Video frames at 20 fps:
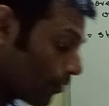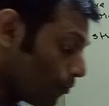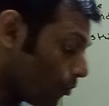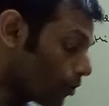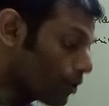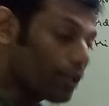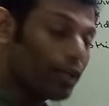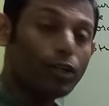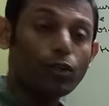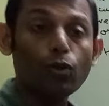I
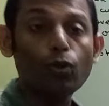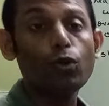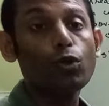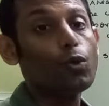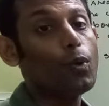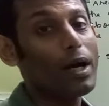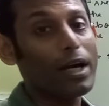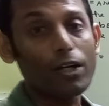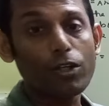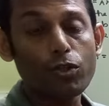wanted to
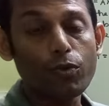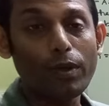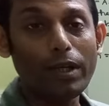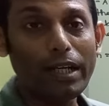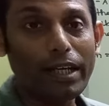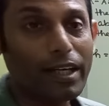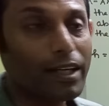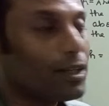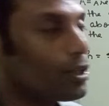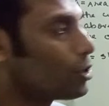do
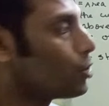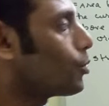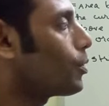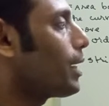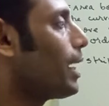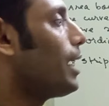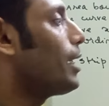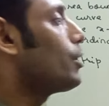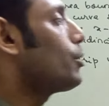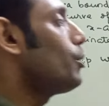actually to
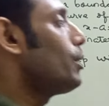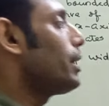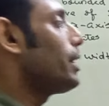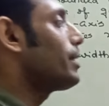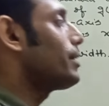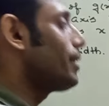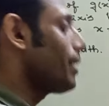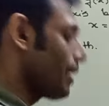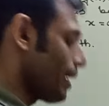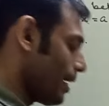
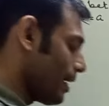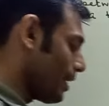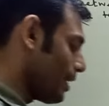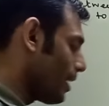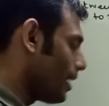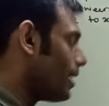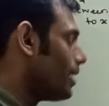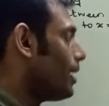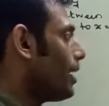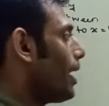calculate the
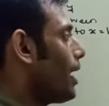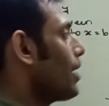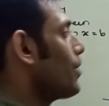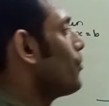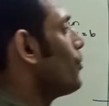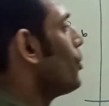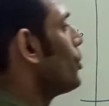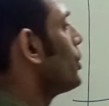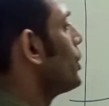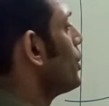area, I
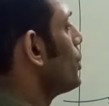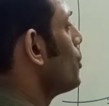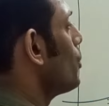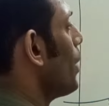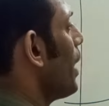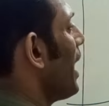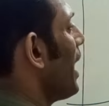wanted to